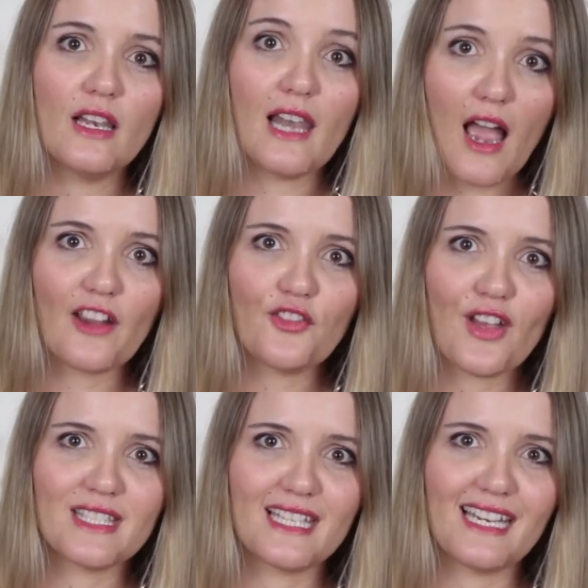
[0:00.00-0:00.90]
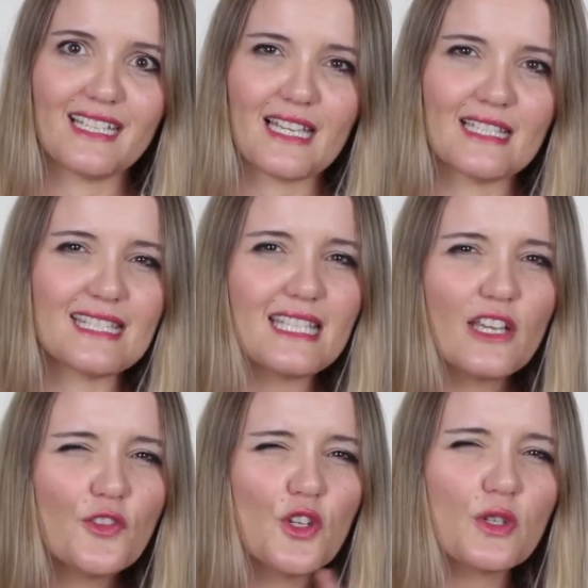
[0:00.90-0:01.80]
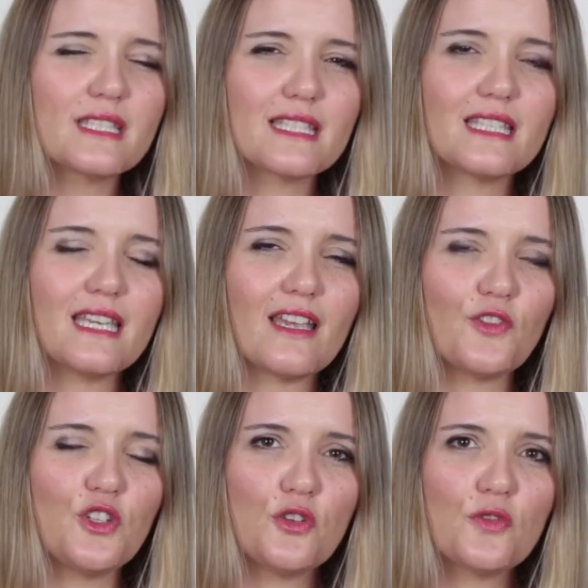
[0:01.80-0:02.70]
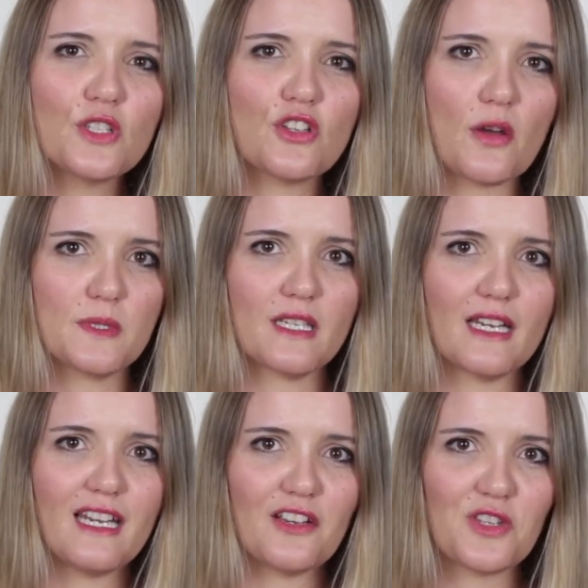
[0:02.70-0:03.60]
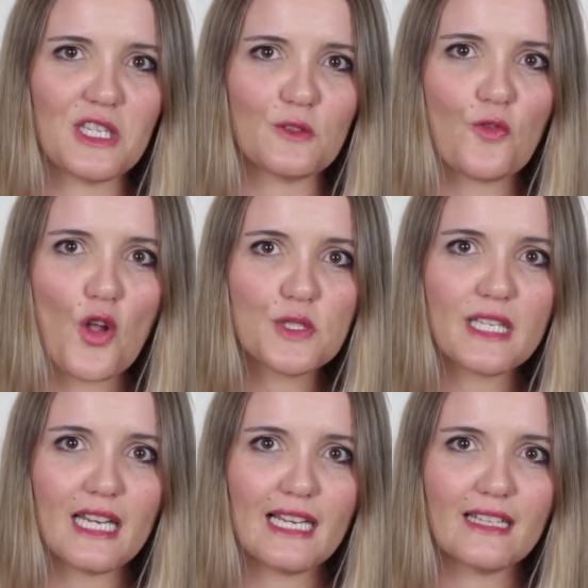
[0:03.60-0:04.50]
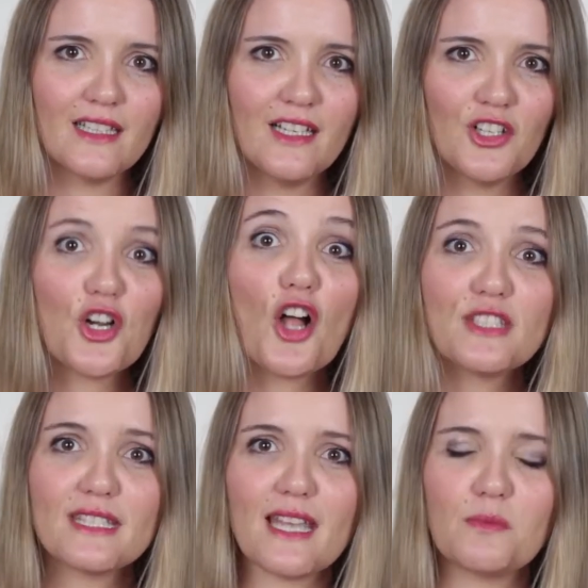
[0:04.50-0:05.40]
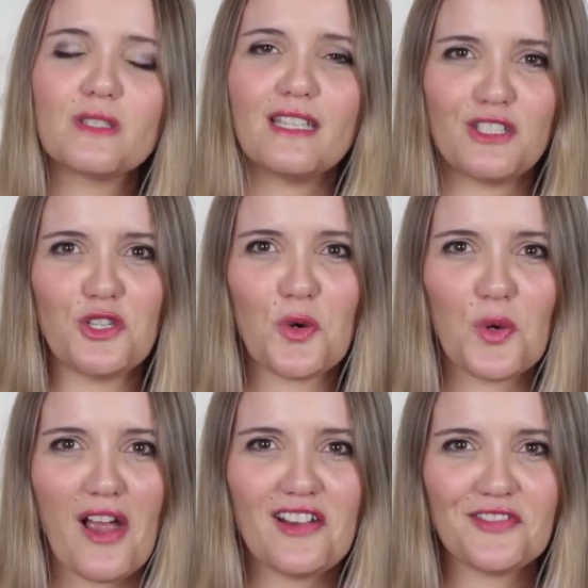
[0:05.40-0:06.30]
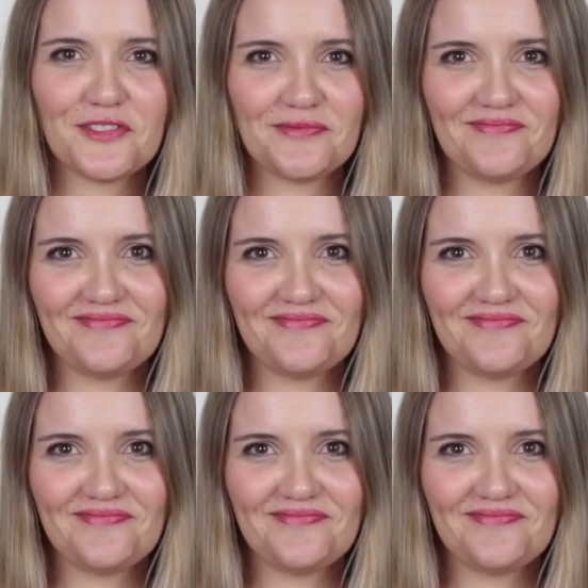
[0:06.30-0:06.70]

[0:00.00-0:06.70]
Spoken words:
life as it is, and see if you can see if you've adopted any of these false healing concepts into your life.